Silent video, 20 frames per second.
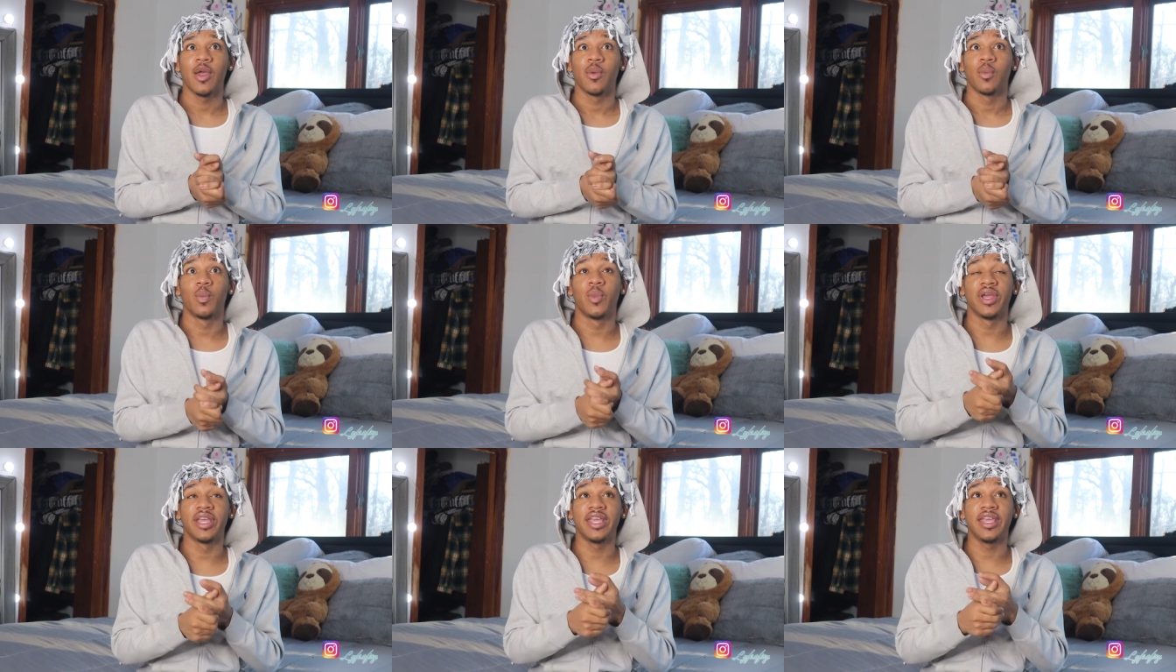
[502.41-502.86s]

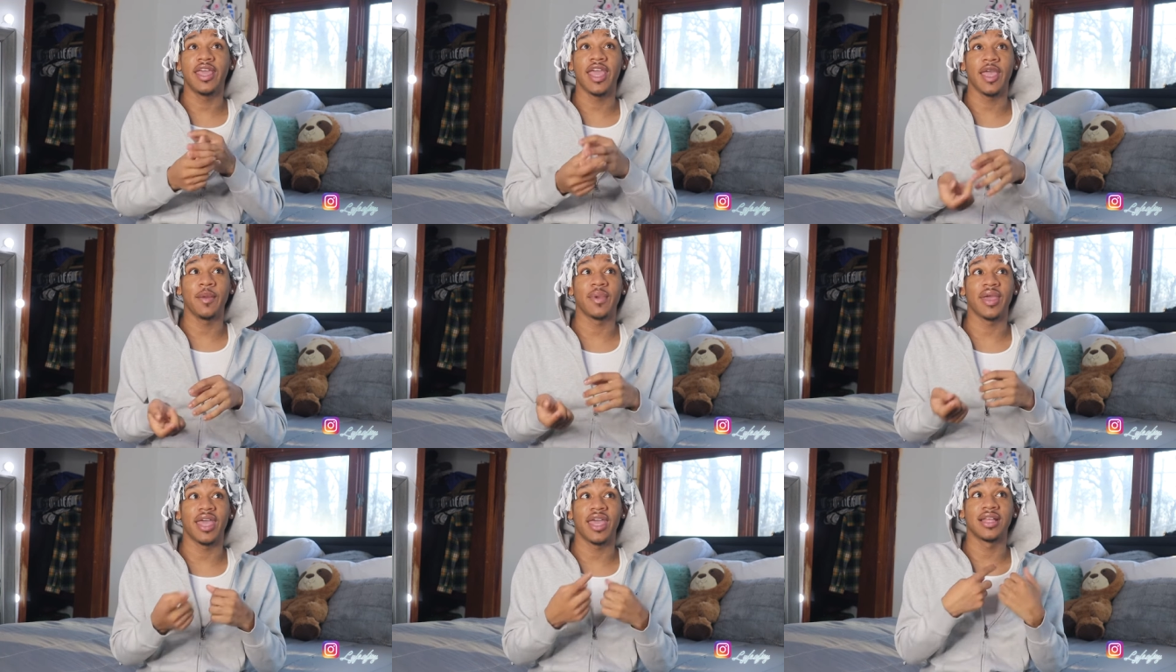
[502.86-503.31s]
when he
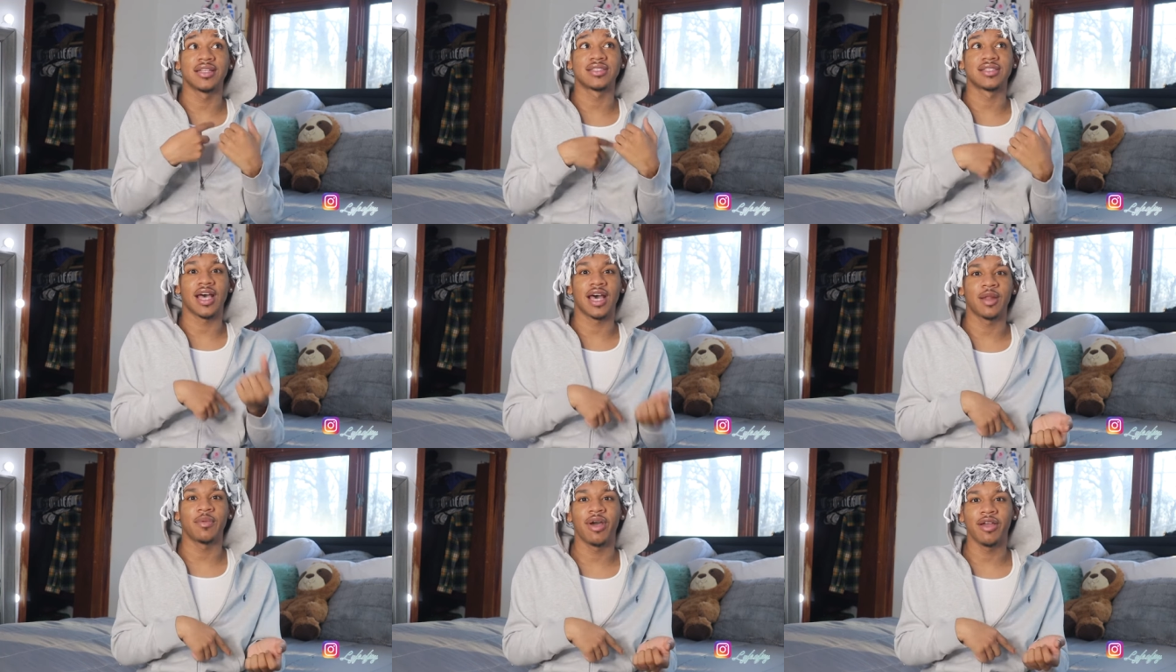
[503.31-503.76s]
came
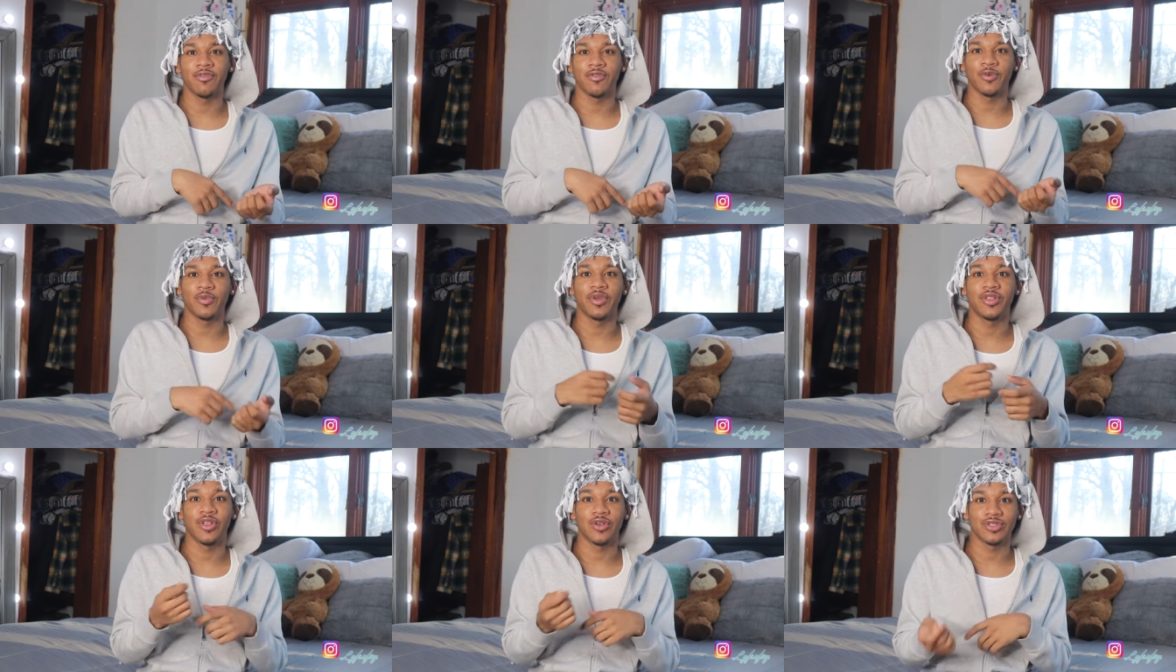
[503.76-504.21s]
inside of my
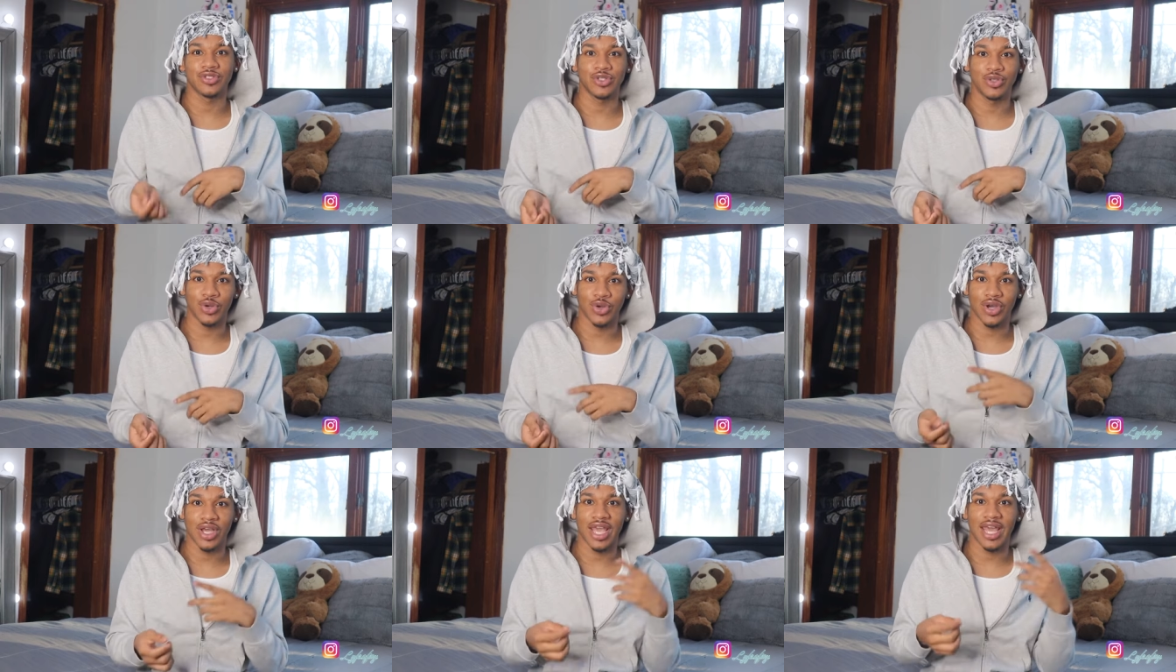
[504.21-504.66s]
room, we closed the
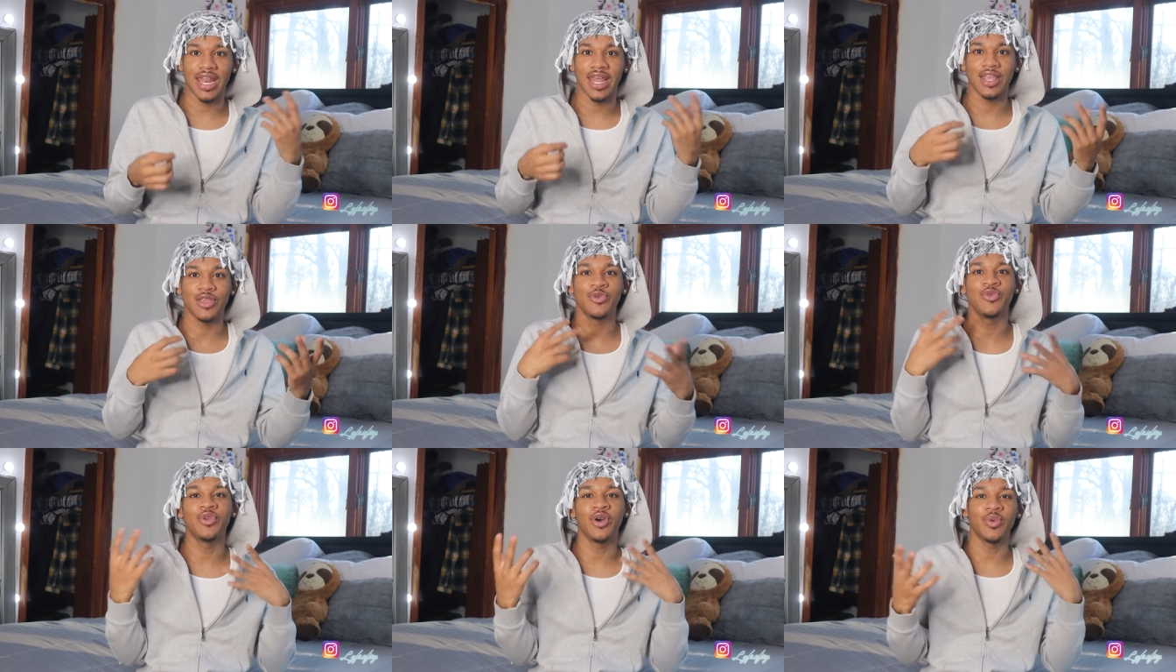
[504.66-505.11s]
door, and
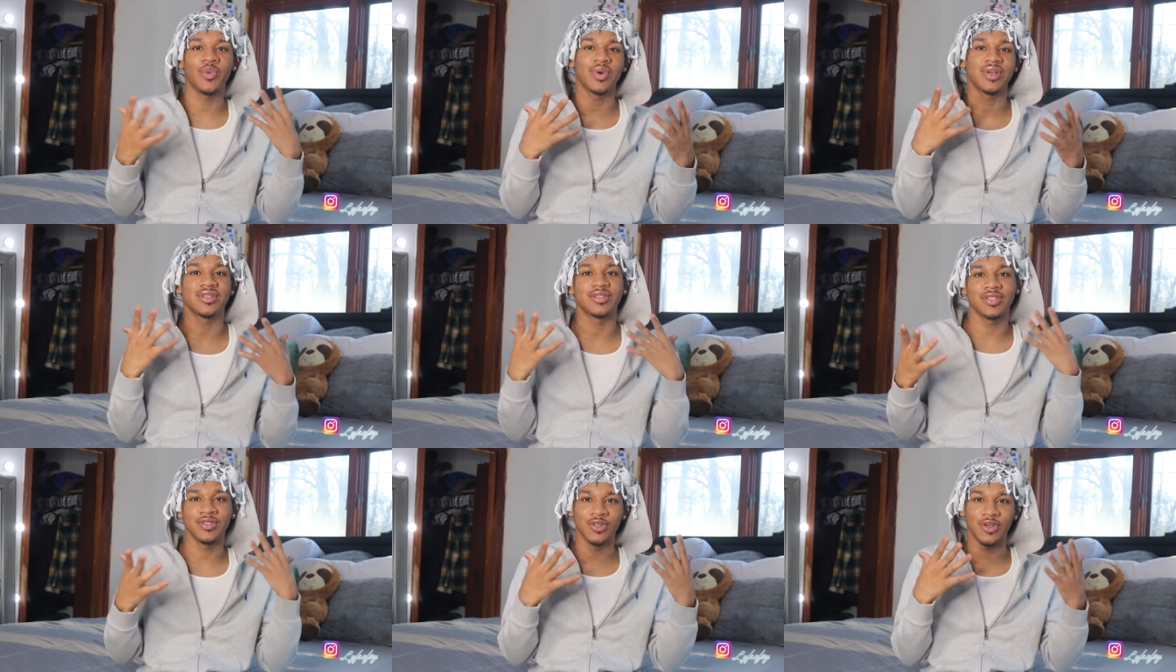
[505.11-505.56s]
then you know
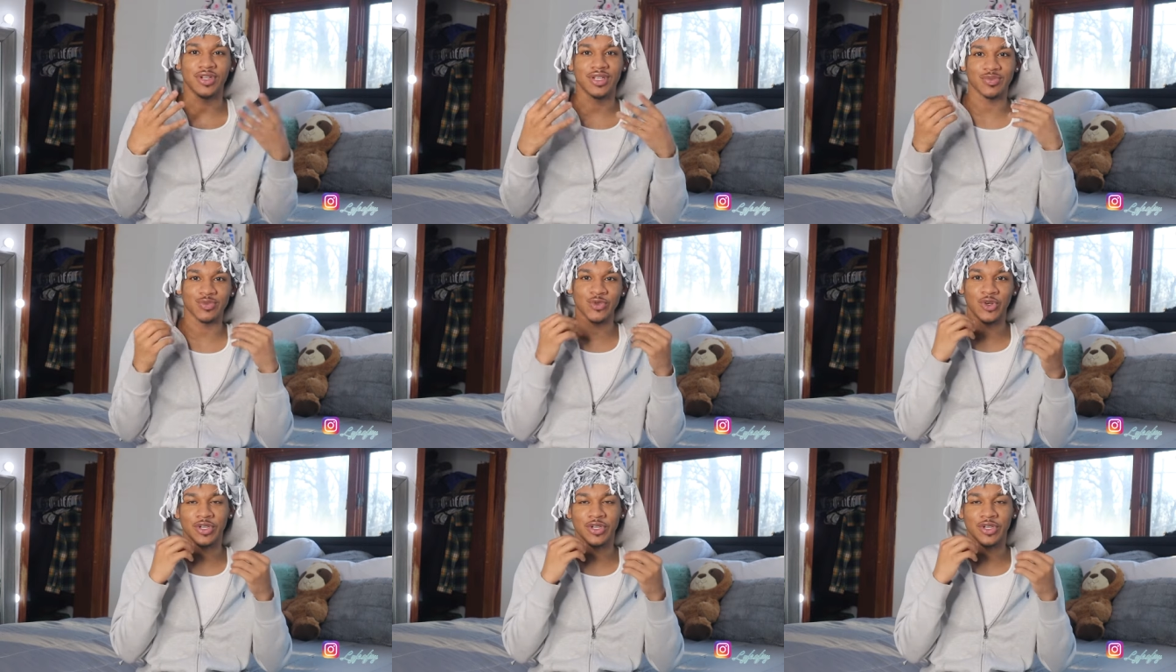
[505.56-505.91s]
what, you know the